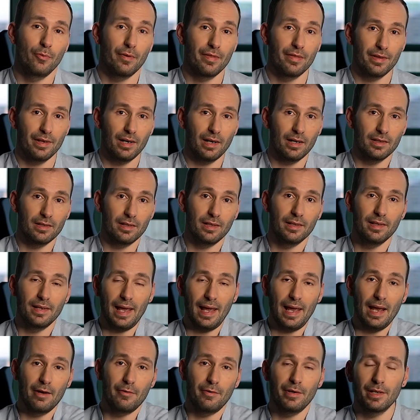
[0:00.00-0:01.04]
with the other
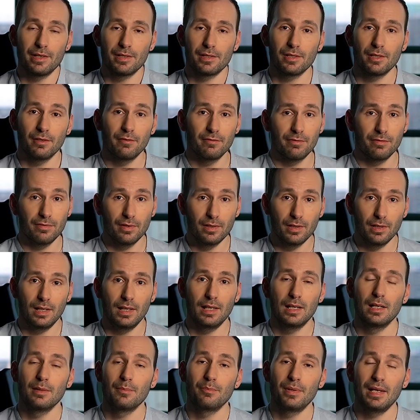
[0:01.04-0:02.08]
areas of
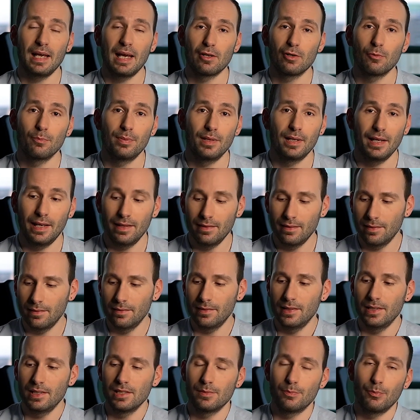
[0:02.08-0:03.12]
piano playing
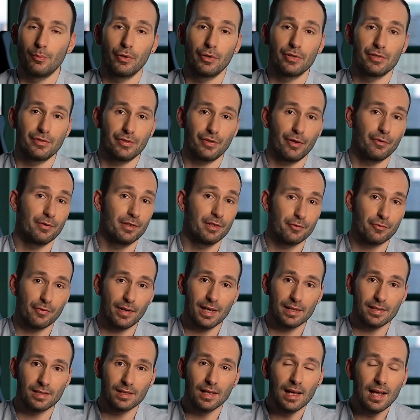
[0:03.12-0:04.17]
that these books don't
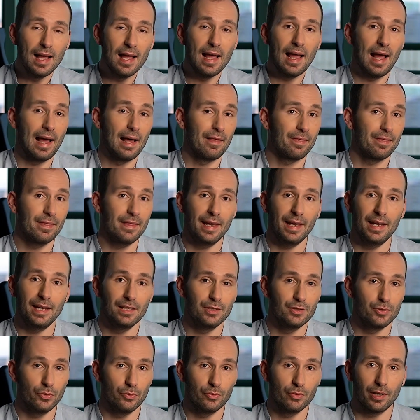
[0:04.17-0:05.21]
address, and they
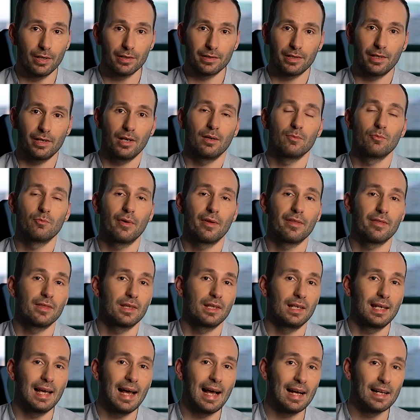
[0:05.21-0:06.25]
do not come with
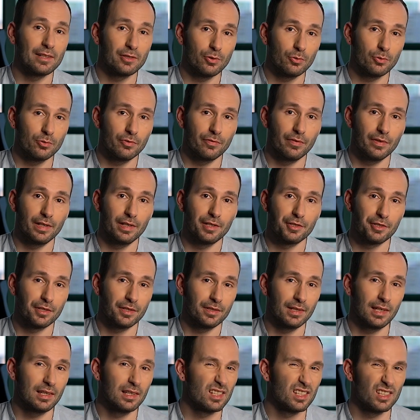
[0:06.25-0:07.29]
the adult
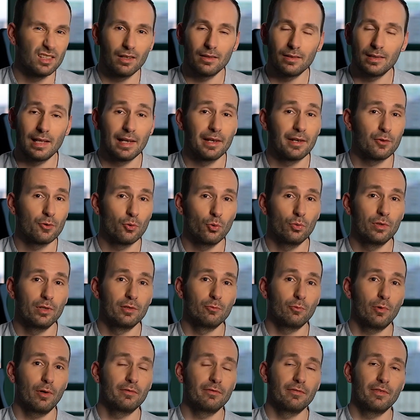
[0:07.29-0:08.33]
version, and it's not like an
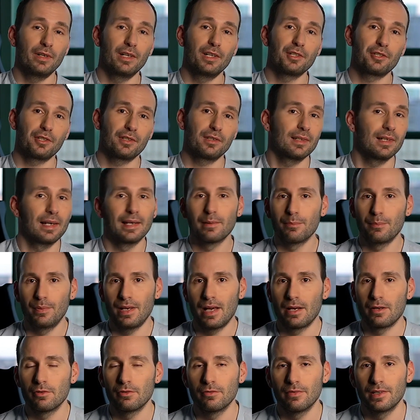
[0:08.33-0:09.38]
all-in-one version like
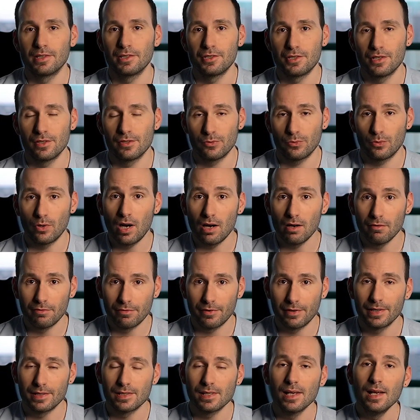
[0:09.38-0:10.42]
Piano Adventures or
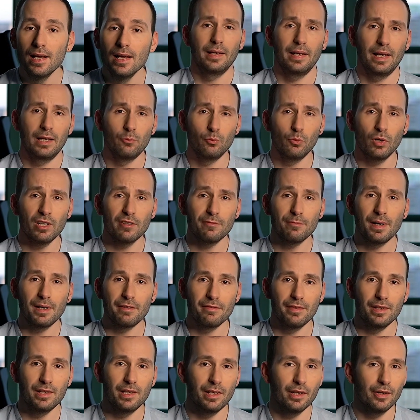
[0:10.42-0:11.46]
Alfred's. In one of my
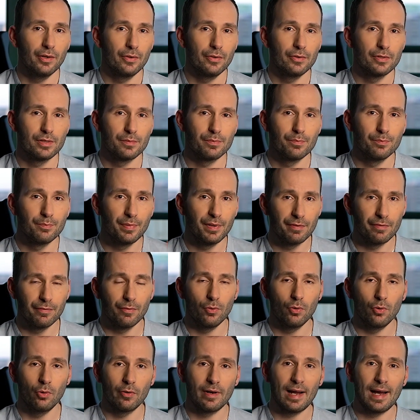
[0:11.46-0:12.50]
videos
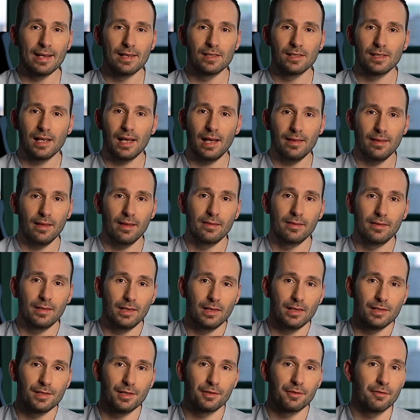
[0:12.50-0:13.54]
before, I said that
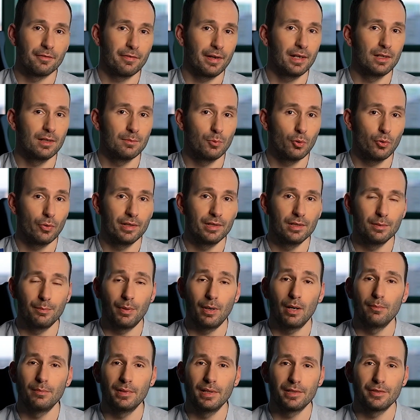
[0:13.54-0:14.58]
these are available in the
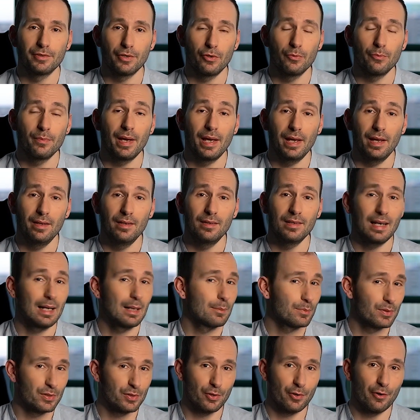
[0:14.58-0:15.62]
public domain.
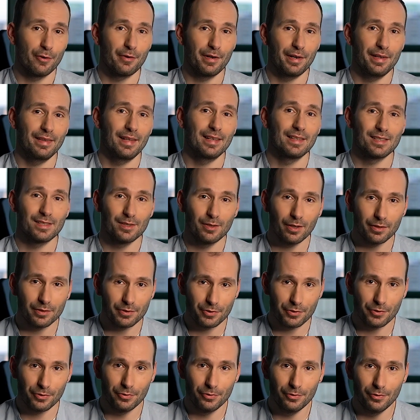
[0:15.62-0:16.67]
I'm sorry, that's not
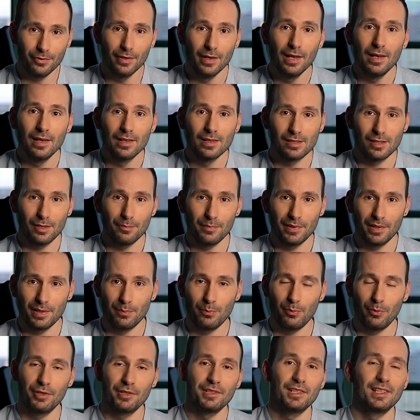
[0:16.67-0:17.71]
true. Somebody
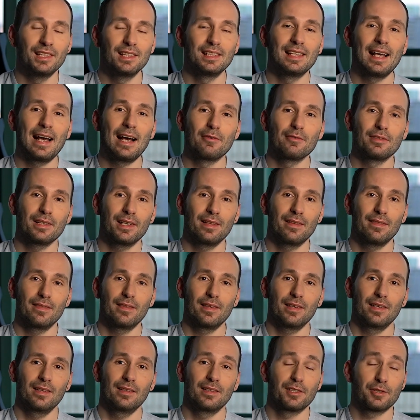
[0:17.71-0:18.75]
pointed it out in
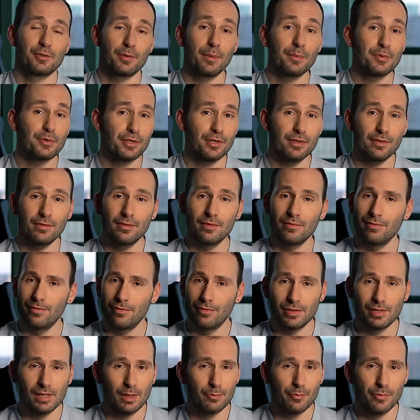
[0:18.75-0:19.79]
the description.
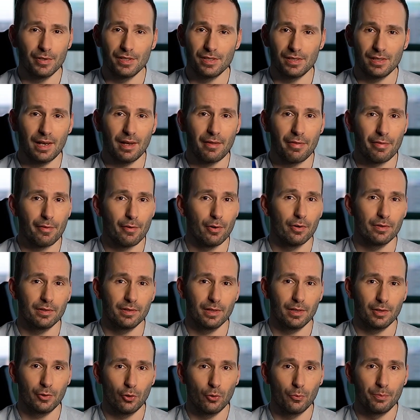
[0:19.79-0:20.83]
For some reason, I thought
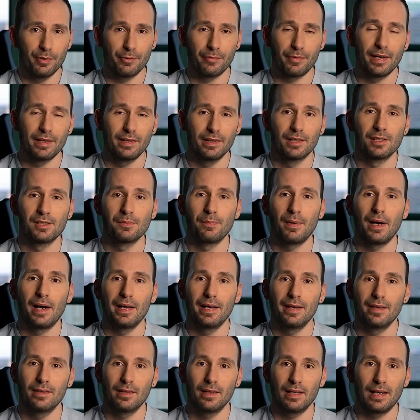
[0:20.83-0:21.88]
the copyright
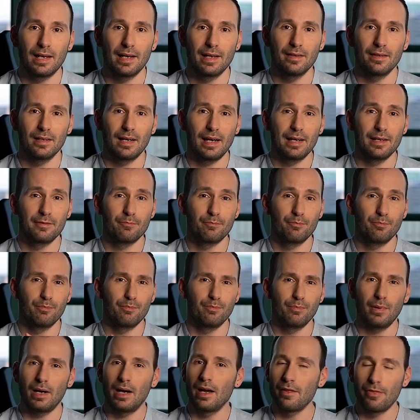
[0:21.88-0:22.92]
expired, and
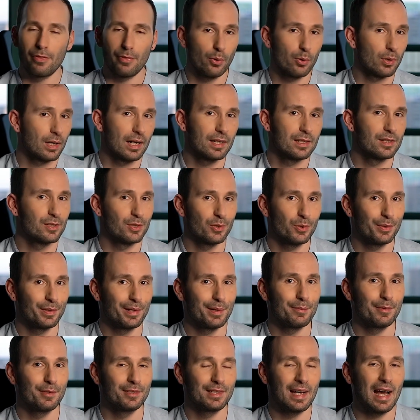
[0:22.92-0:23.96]
I thought I saw
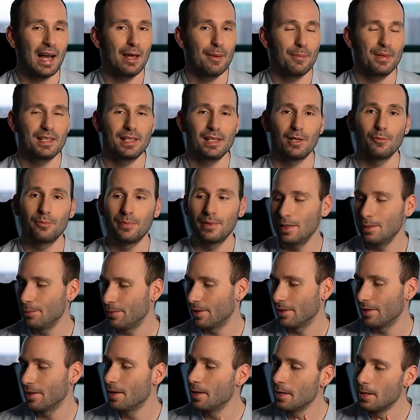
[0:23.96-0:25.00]
them on IMSLP,
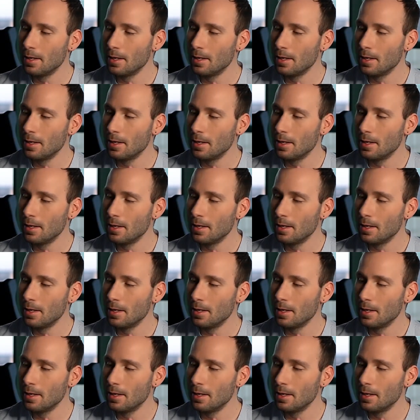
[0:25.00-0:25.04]
but